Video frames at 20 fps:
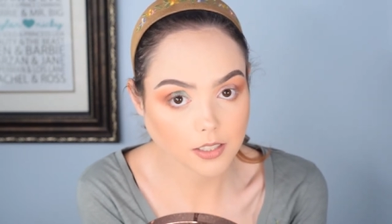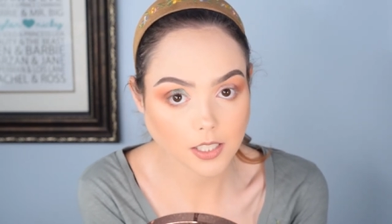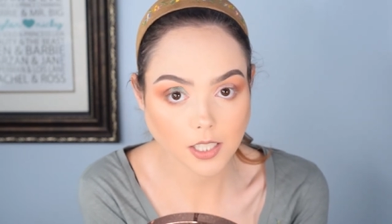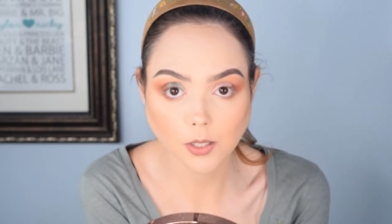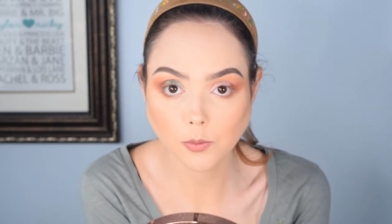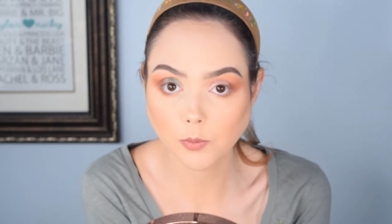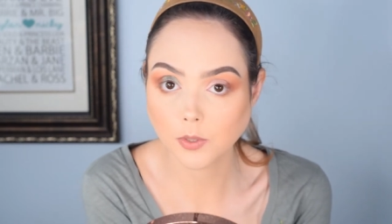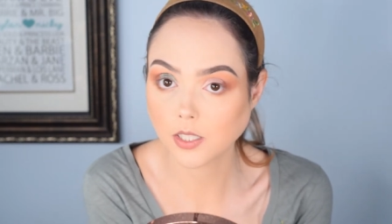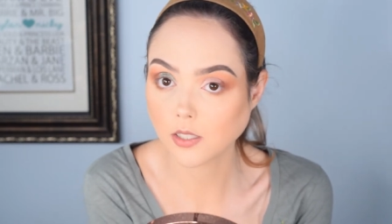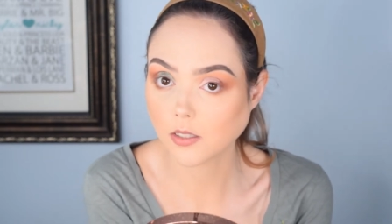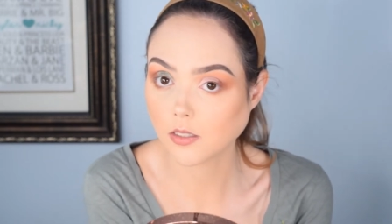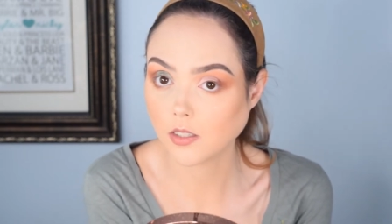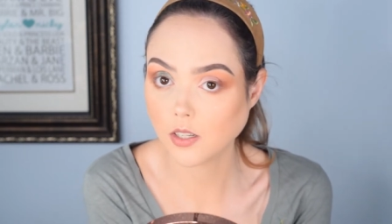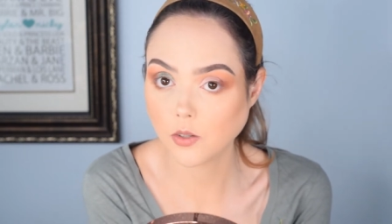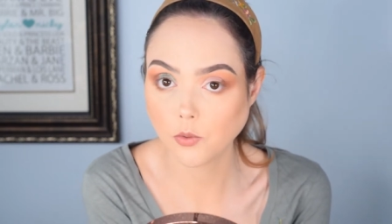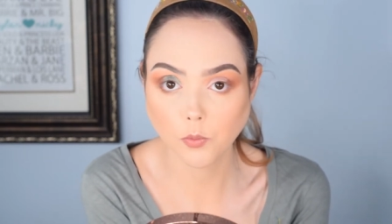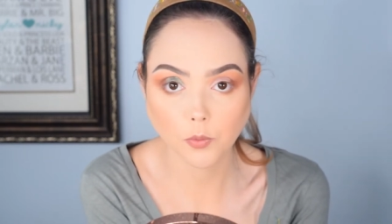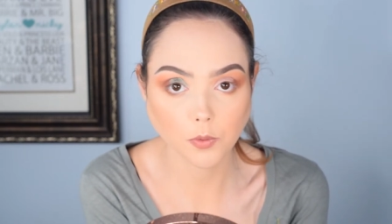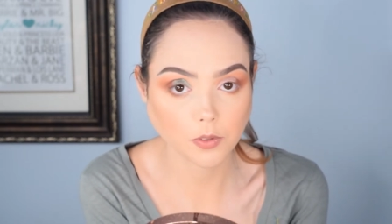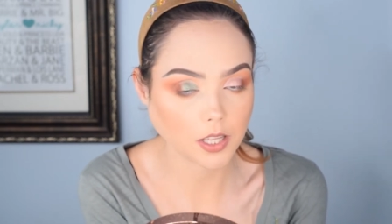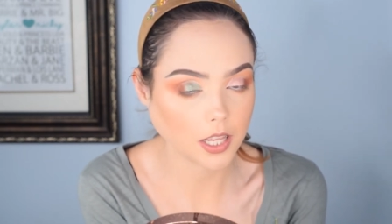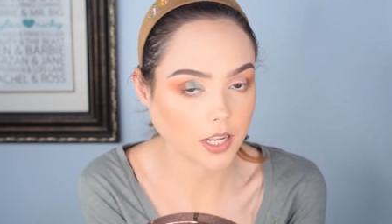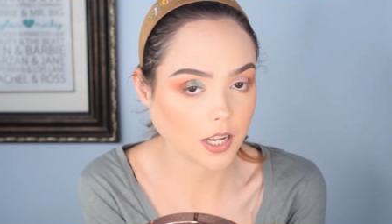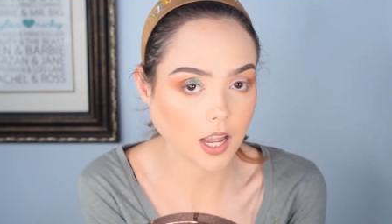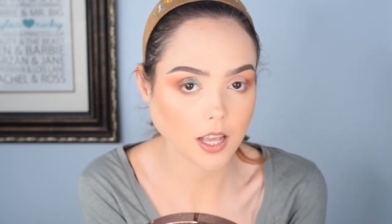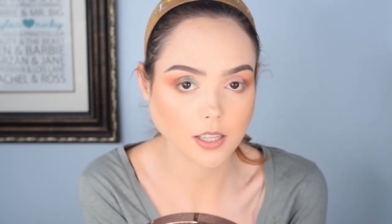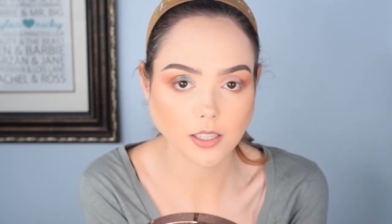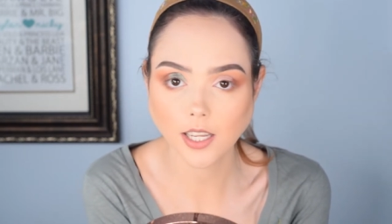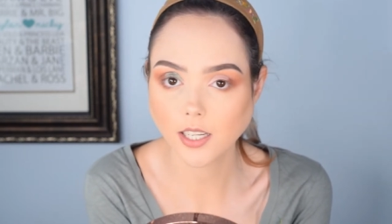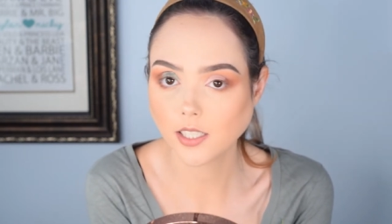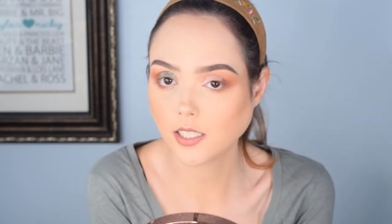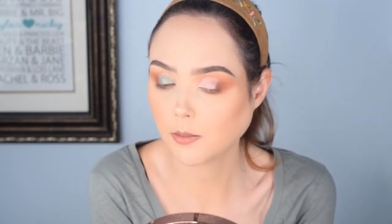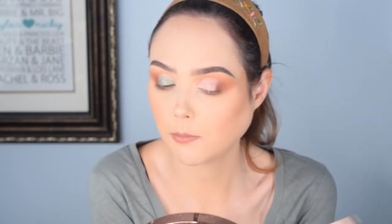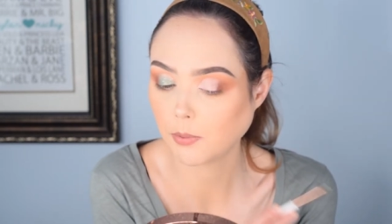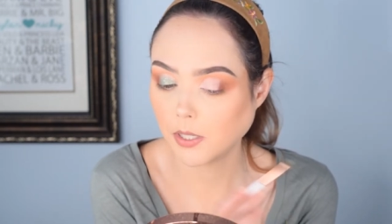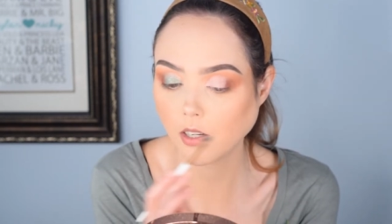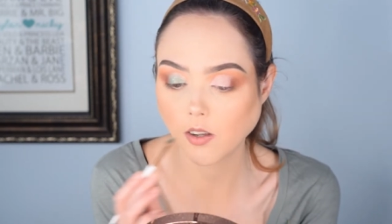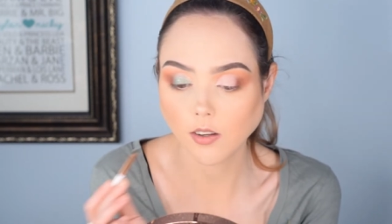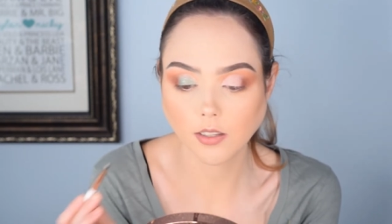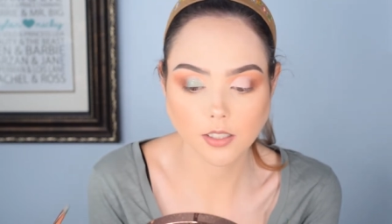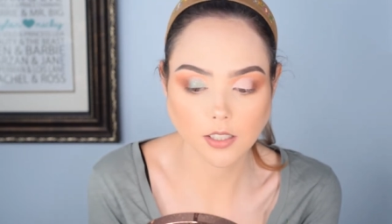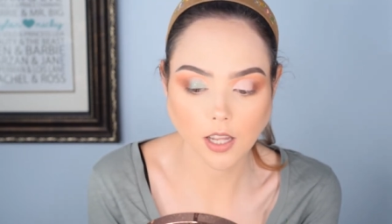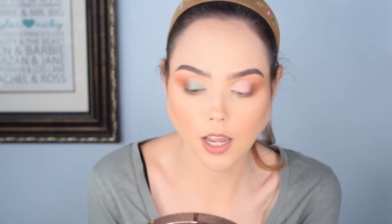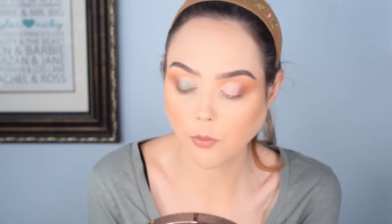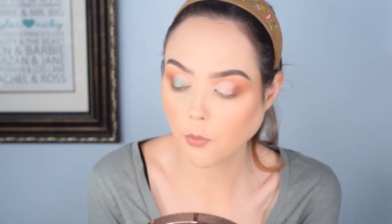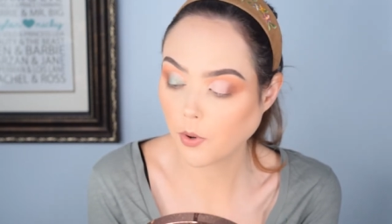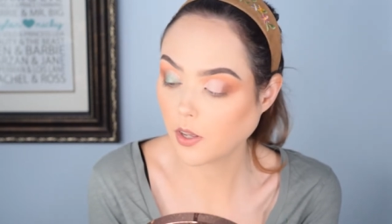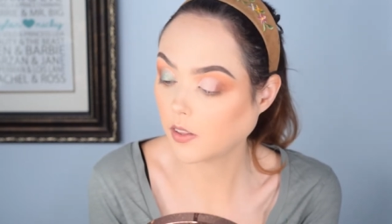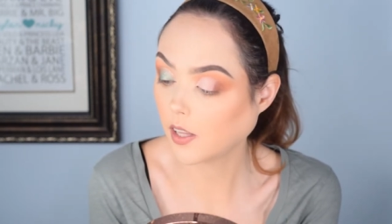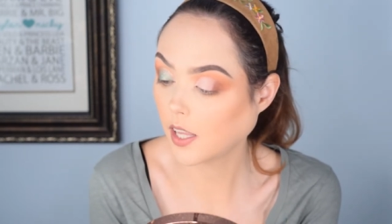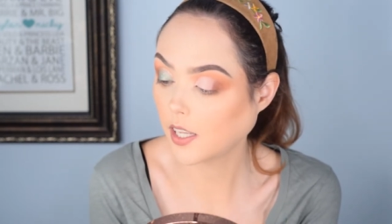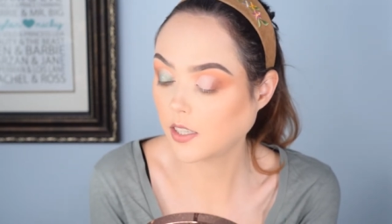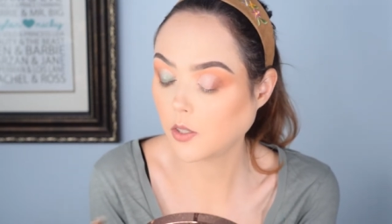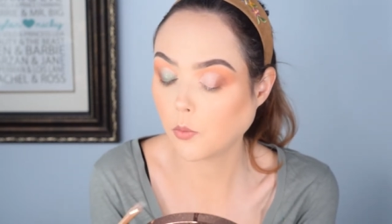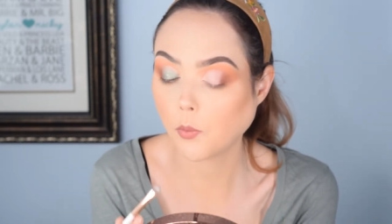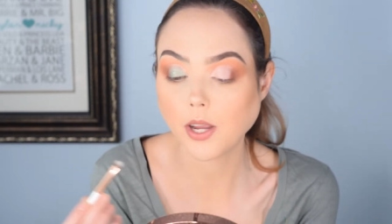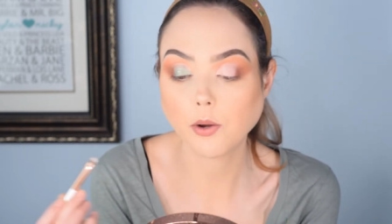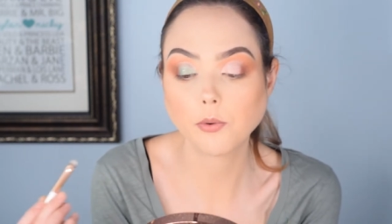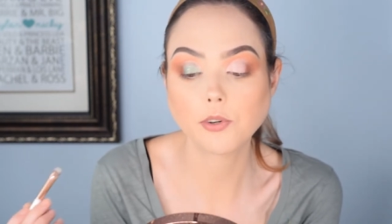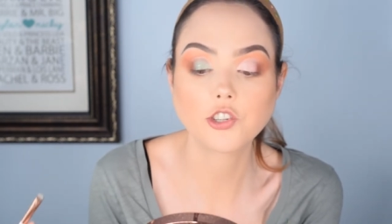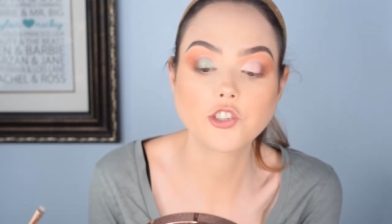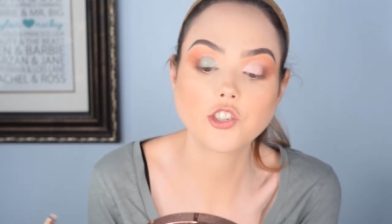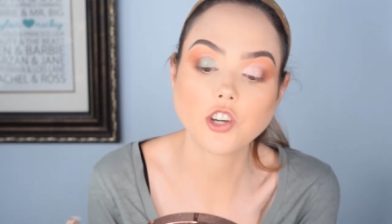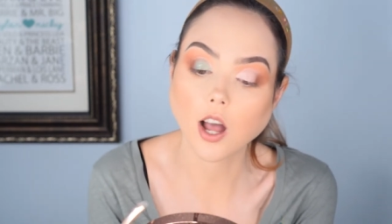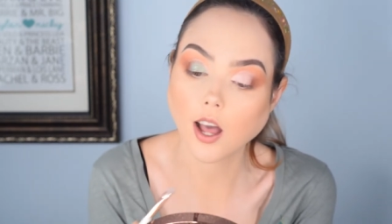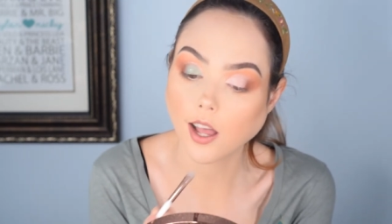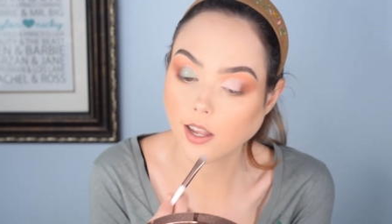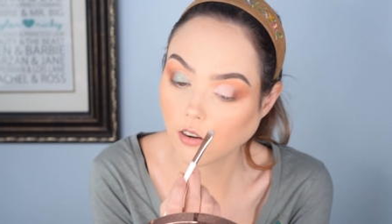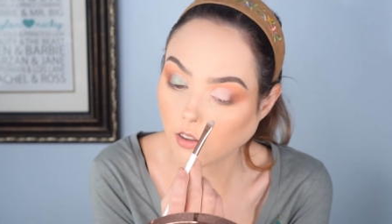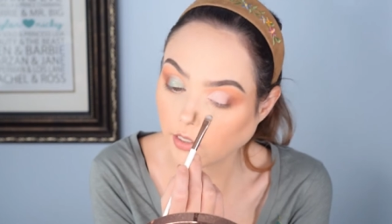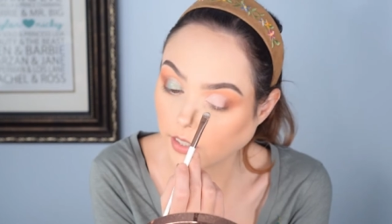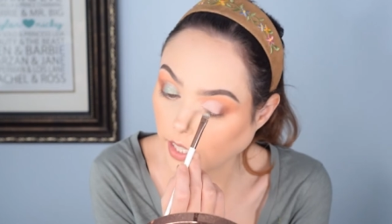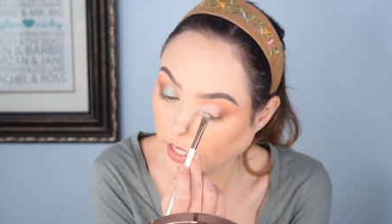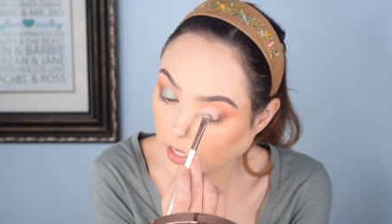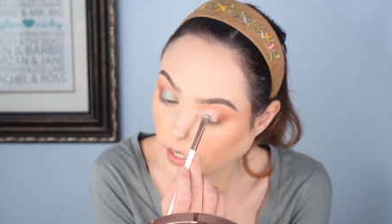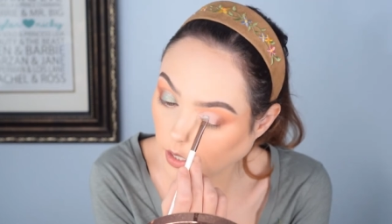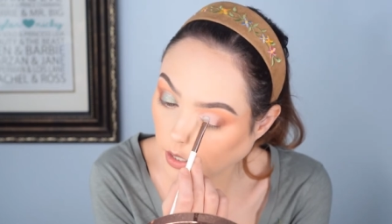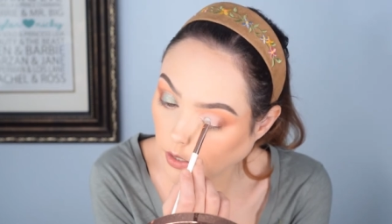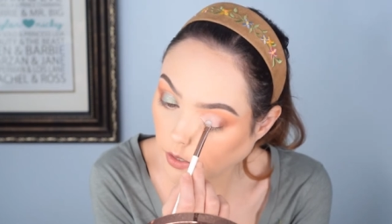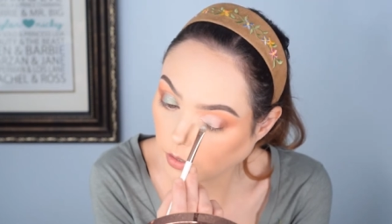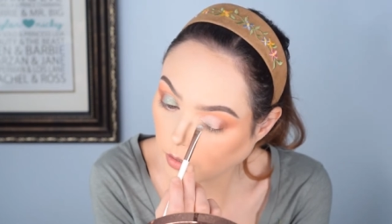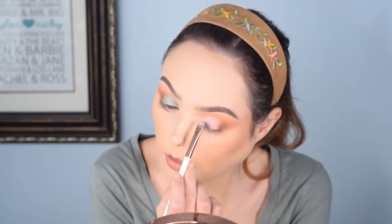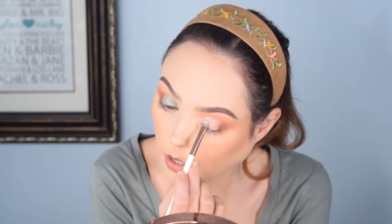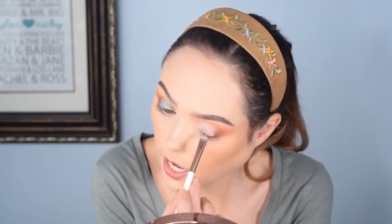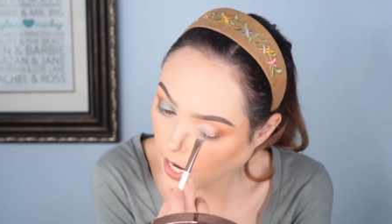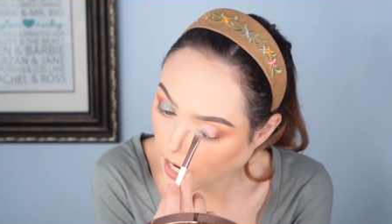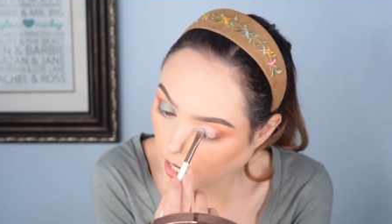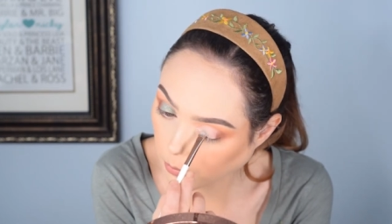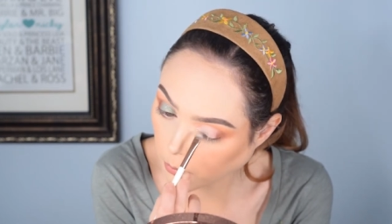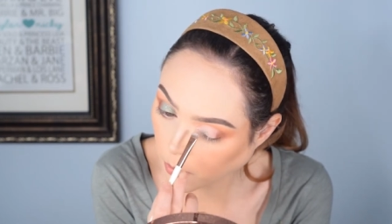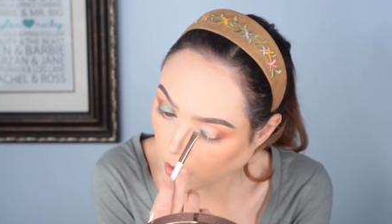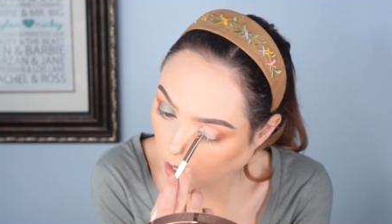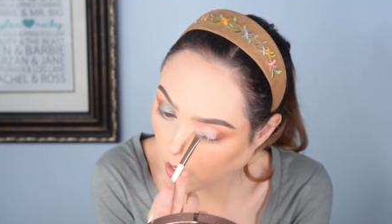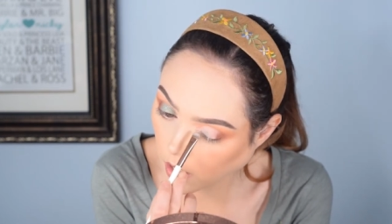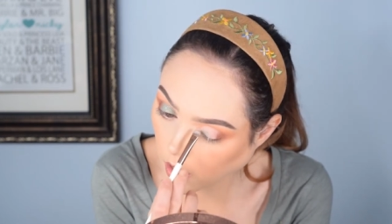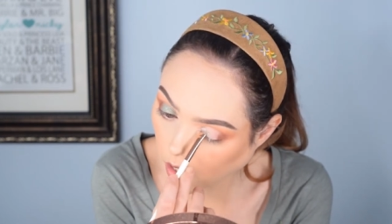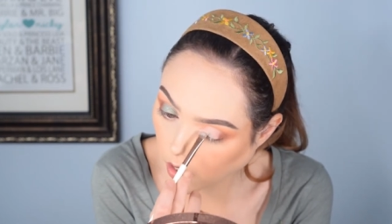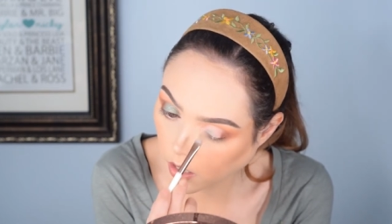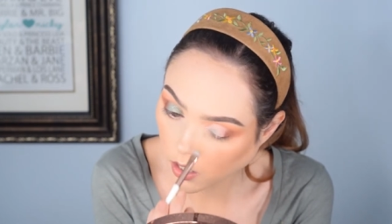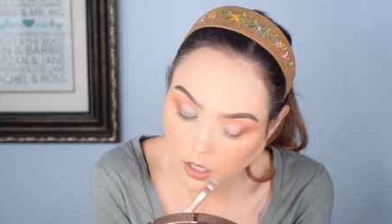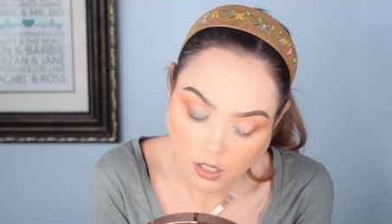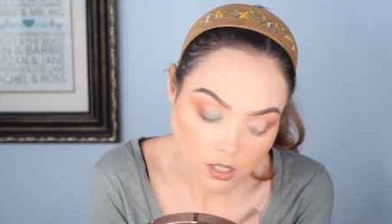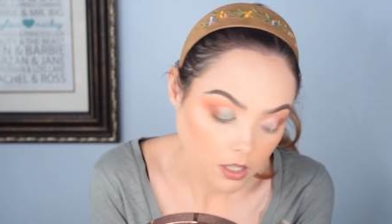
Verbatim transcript: It was a new, like, I liked it being on, I liked the way it was shot on, like, a camera.